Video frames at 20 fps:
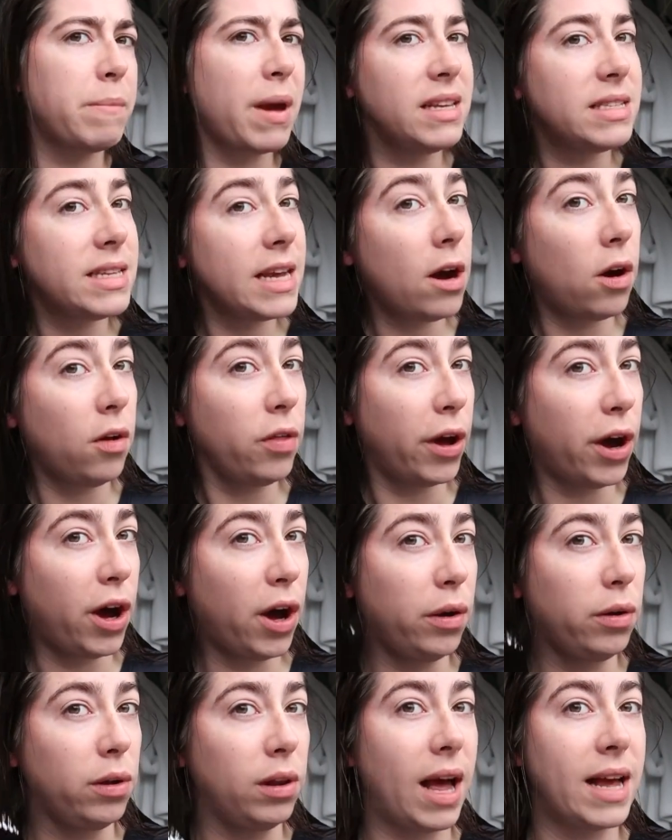I'd say on the
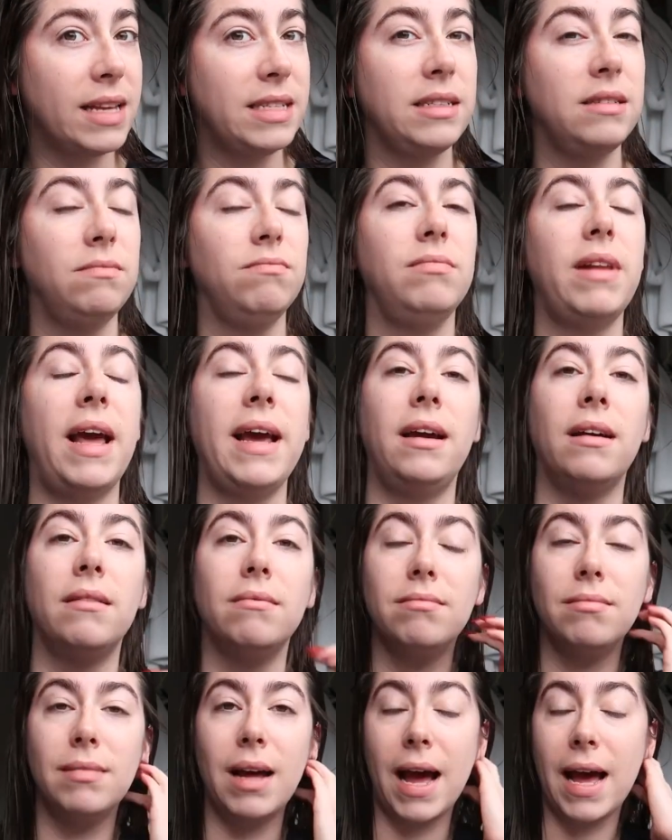whole, as a like
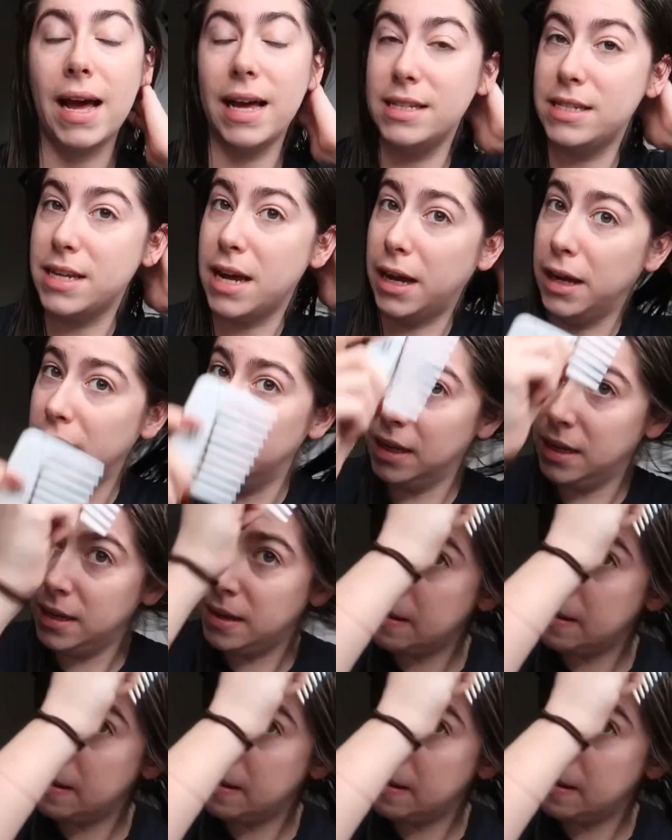as a